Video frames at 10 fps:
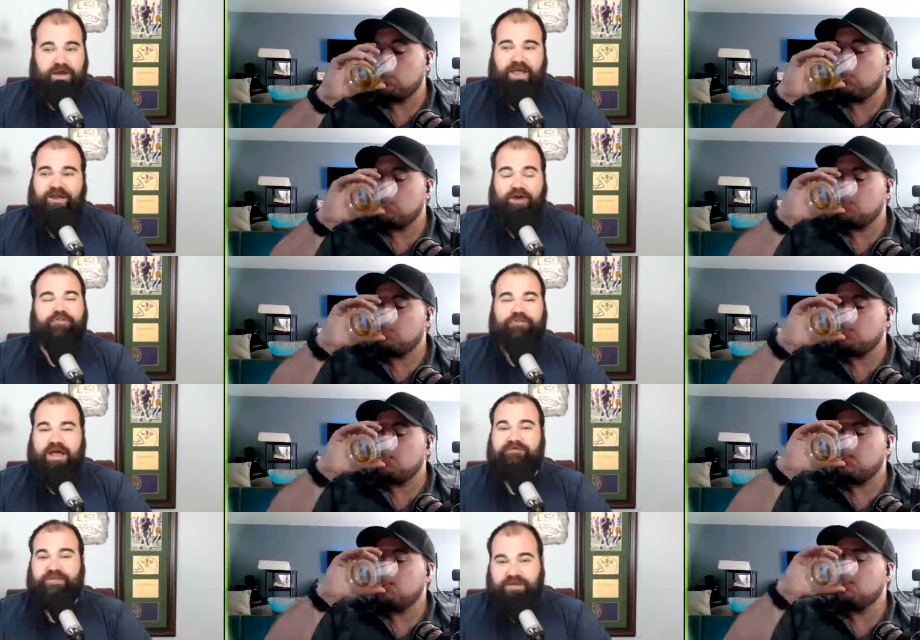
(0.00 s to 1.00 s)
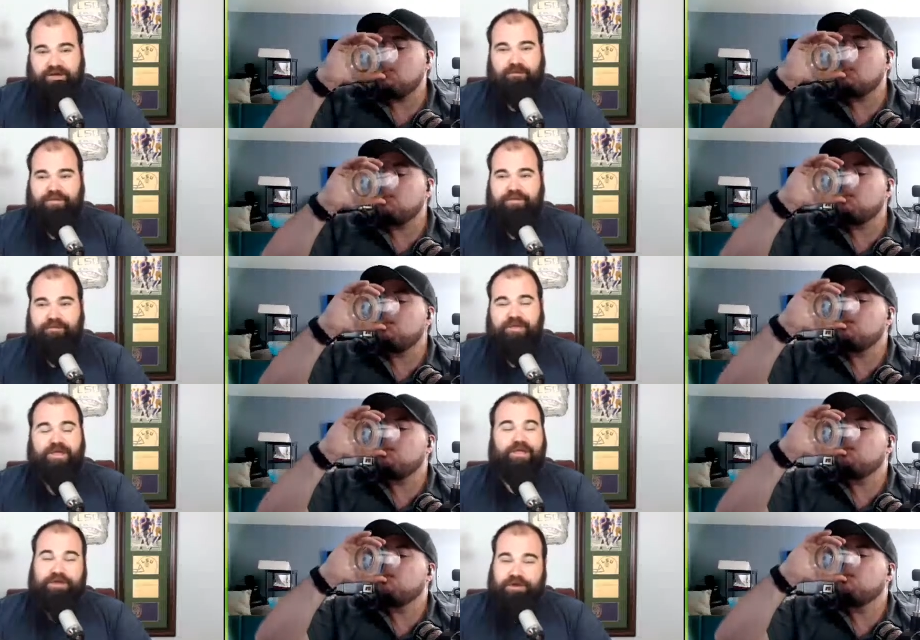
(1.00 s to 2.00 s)
Speaker 1: out an undrafted deal with them,
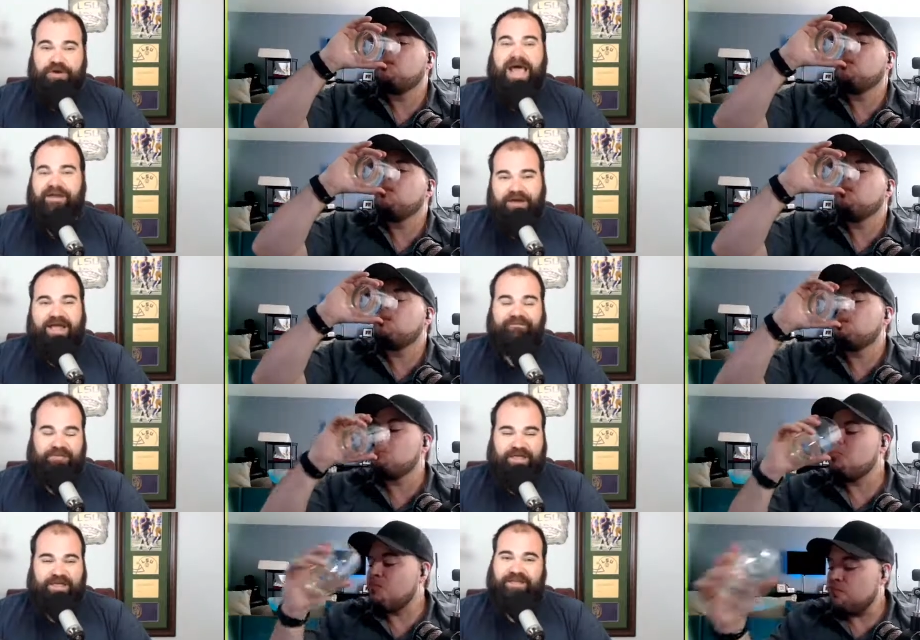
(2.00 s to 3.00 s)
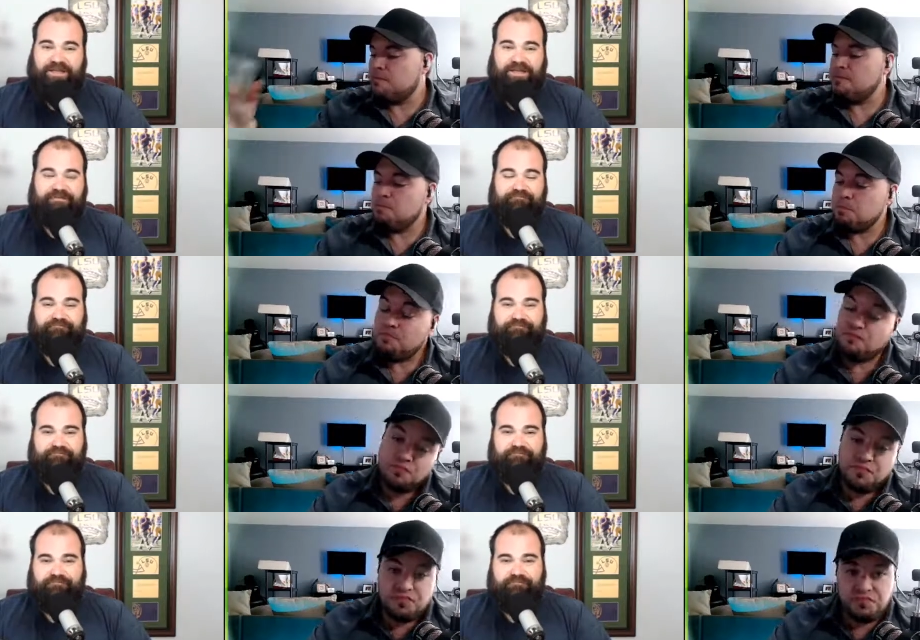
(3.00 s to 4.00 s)
you're not drafting that kid.
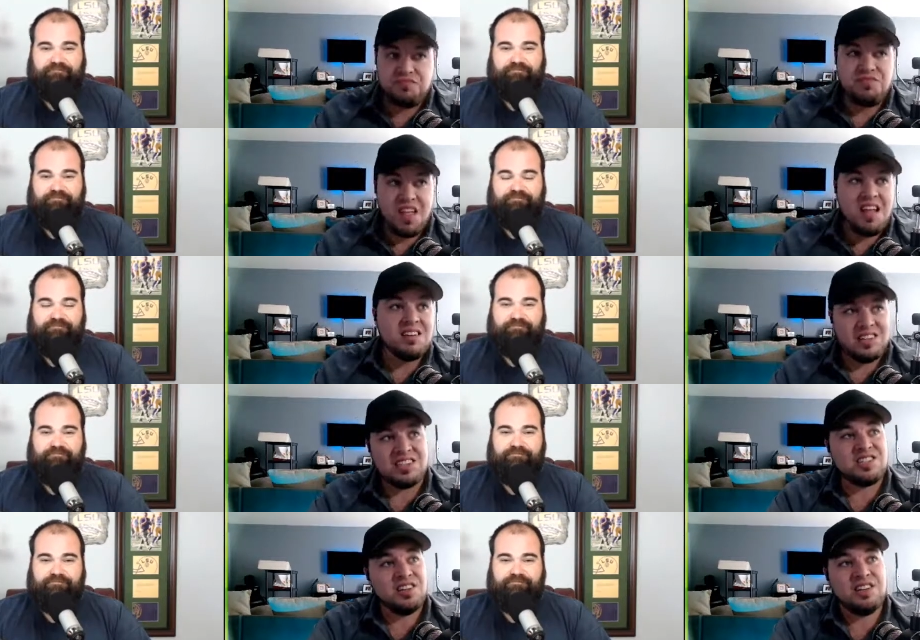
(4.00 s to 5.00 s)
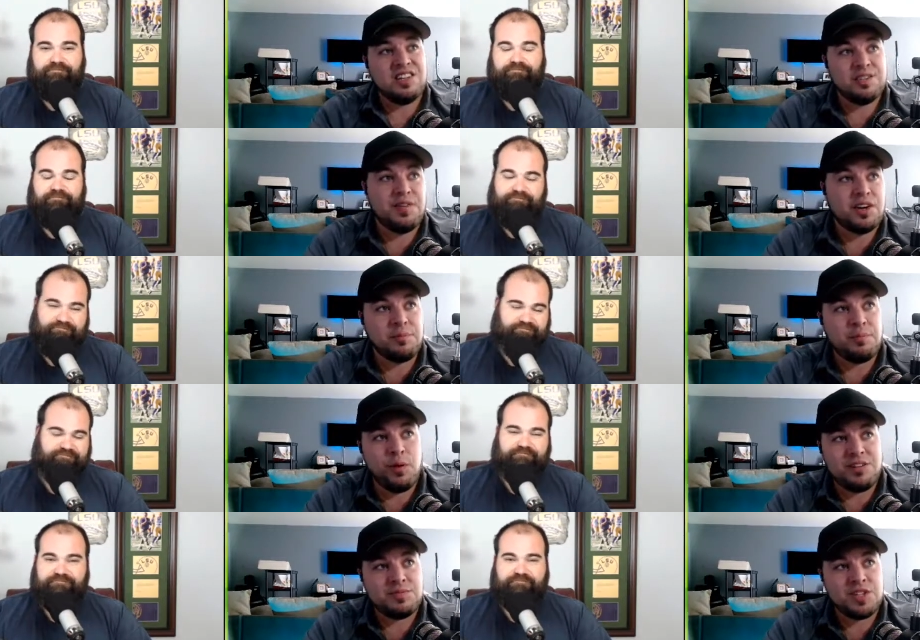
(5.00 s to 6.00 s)
That's a that's a very good
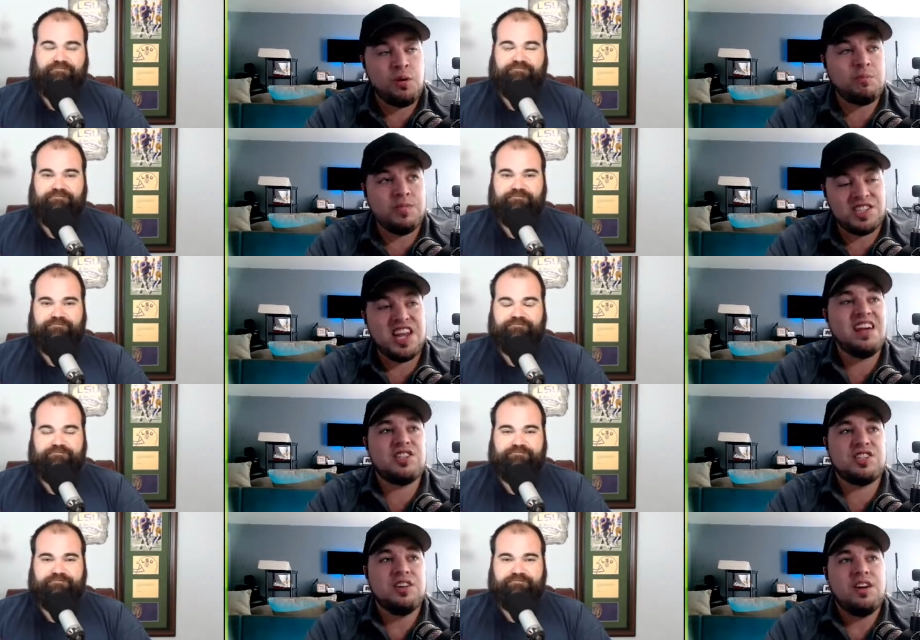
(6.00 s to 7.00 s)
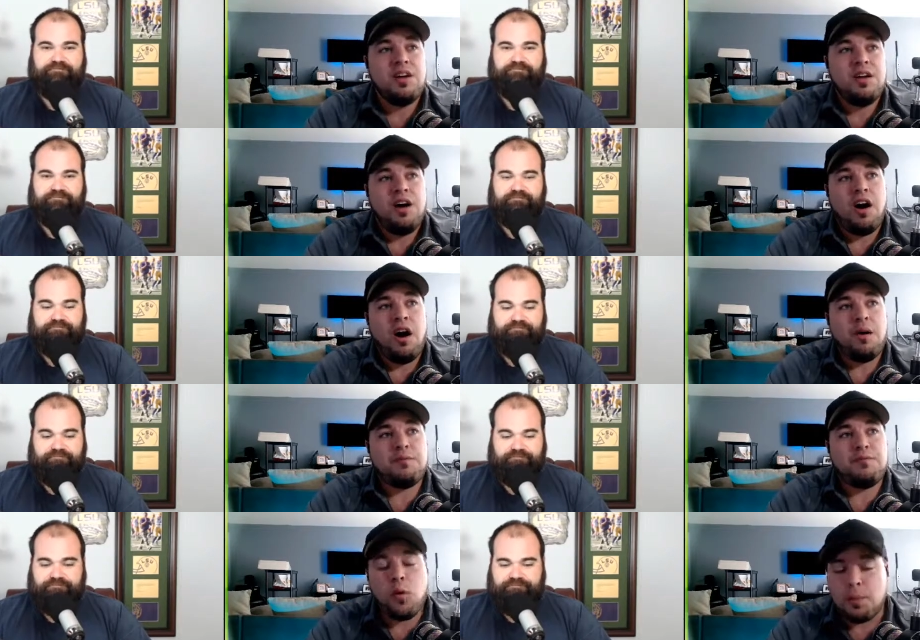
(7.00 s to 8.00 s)
point. So the Saints, uh,
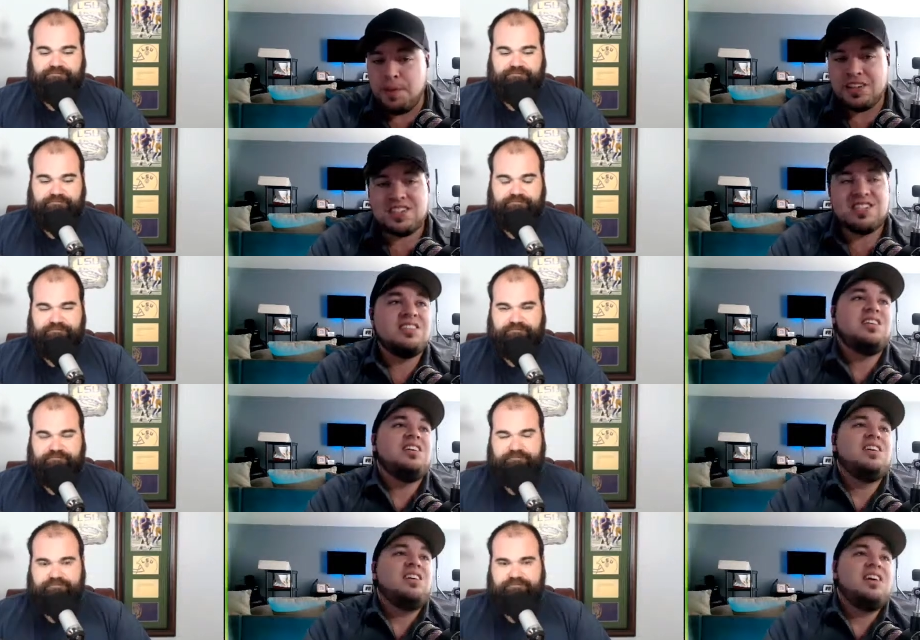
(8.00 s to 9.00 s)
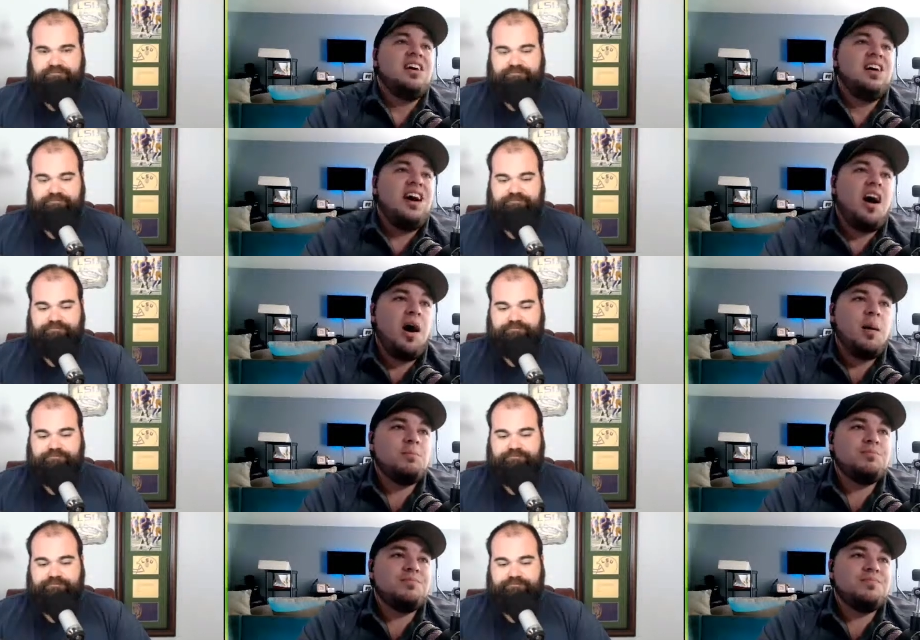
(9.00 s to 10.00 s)
four picks. Um,
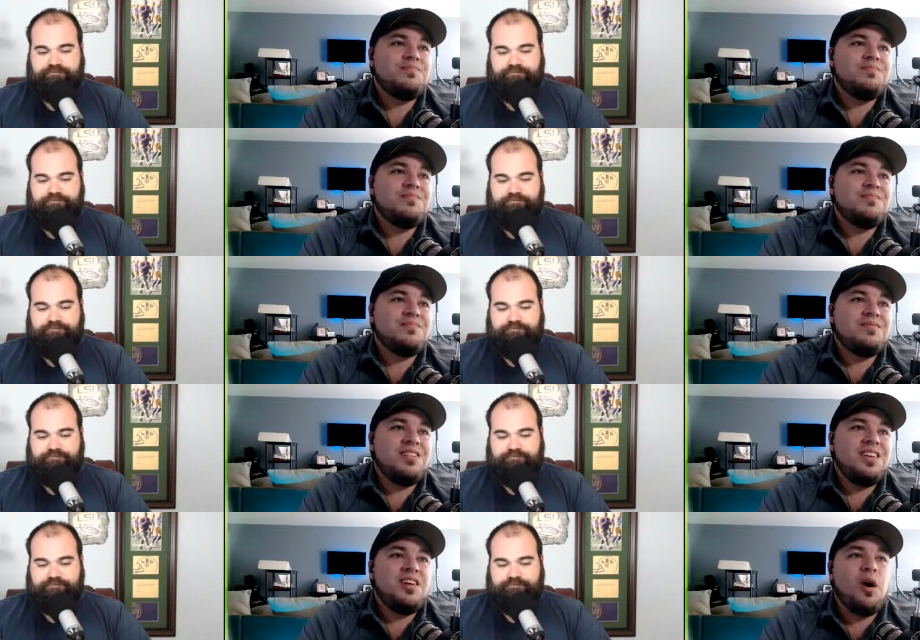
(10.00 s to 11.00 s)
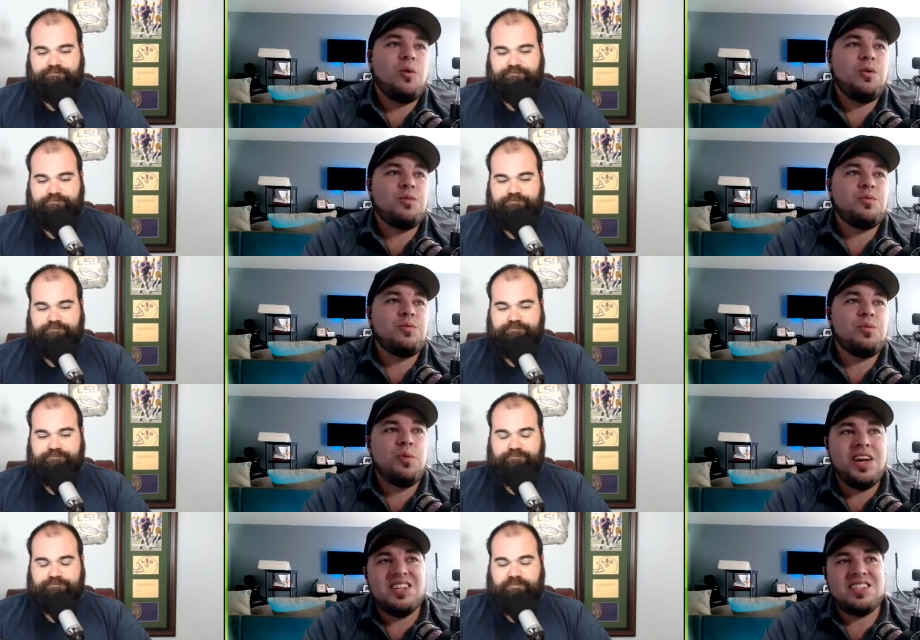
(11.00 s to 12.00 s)
you know
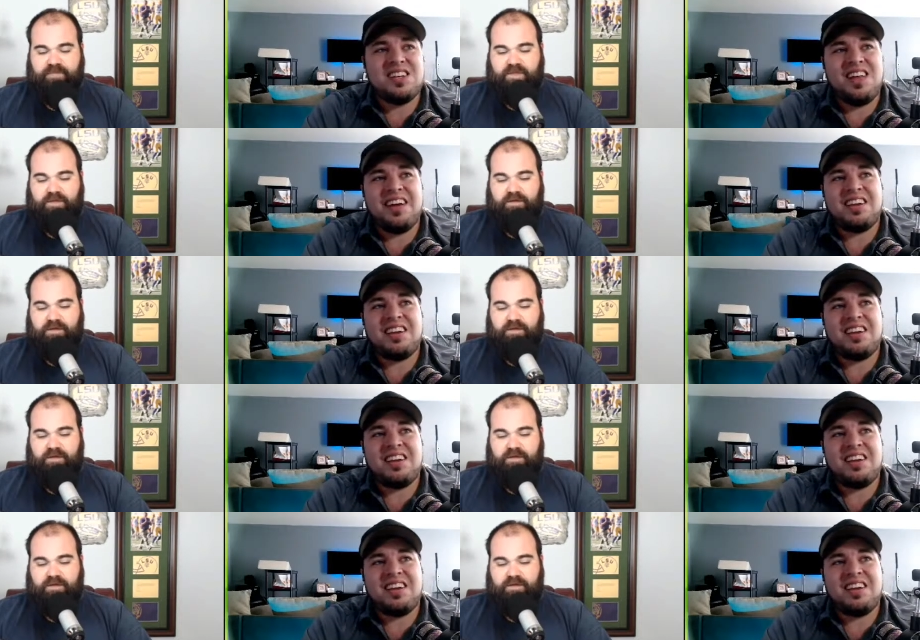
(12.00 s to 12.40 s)
Ruiz, like